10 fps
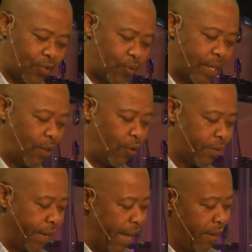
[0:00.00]
read
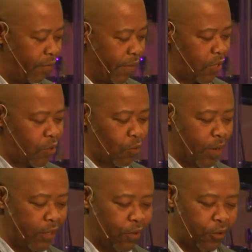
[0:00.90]
Luke 9, verse
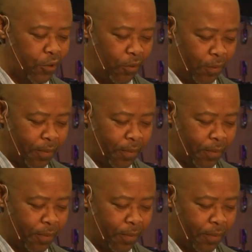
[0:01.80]
1 to